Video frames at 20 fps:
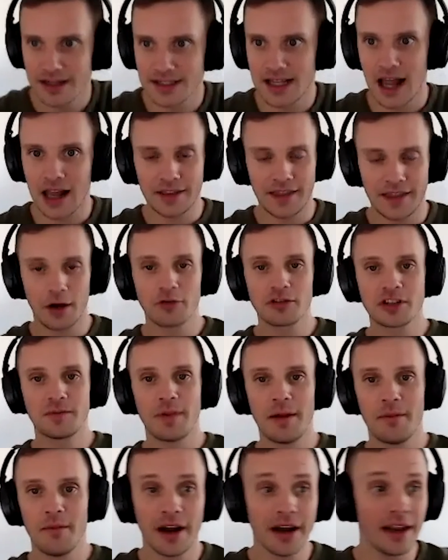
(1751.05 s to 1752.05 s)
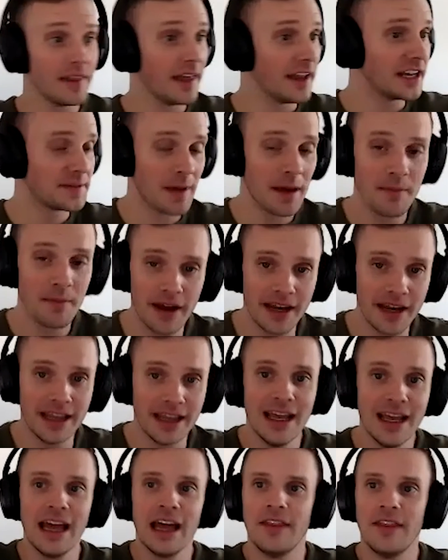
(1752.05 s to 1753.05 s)
It's not like they don't spend money. They spend
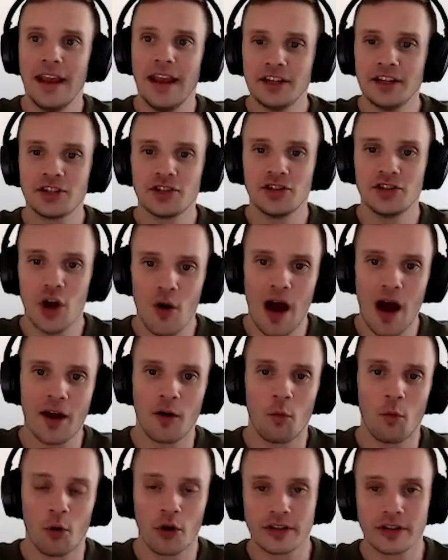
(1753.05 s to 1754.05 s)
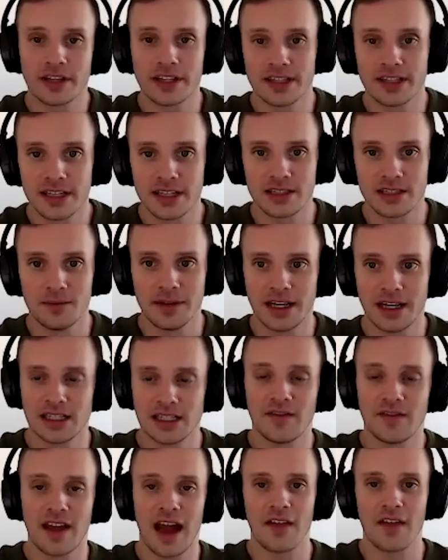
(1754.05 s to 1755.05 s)
money. They just know how to work the system
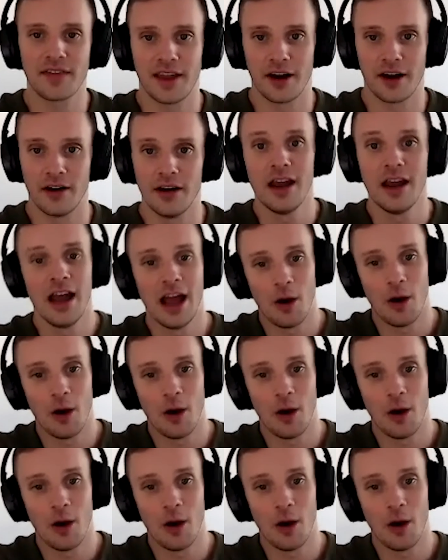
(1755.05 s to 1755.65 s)
because they've got there.